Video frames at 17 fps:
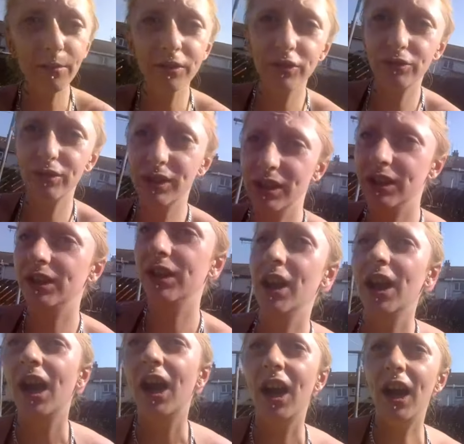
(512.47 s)
knew
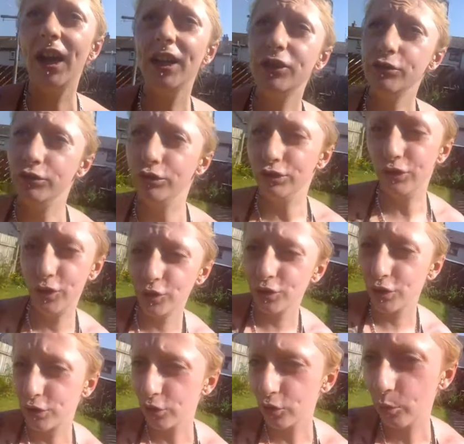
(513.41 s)
global warming
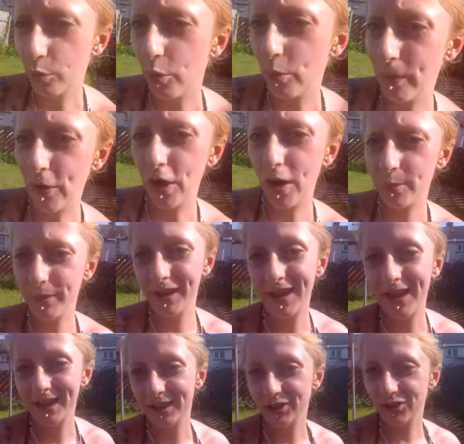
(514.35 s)
is real.
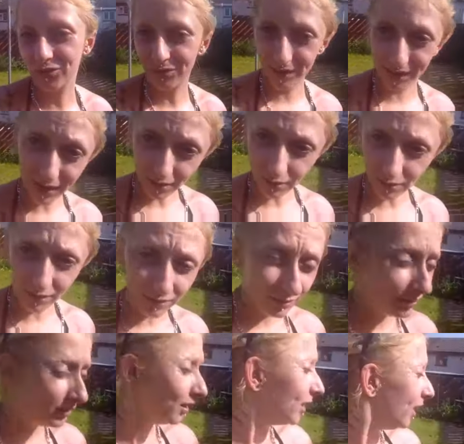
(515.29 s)
The
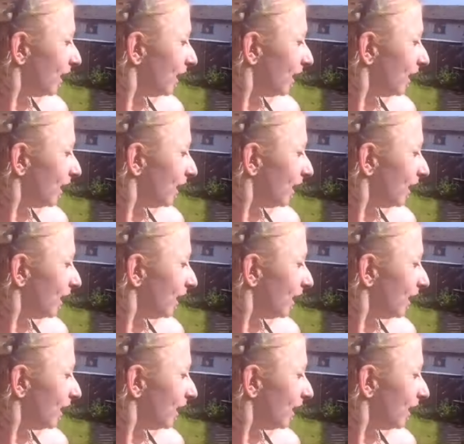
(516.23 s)
chemtrails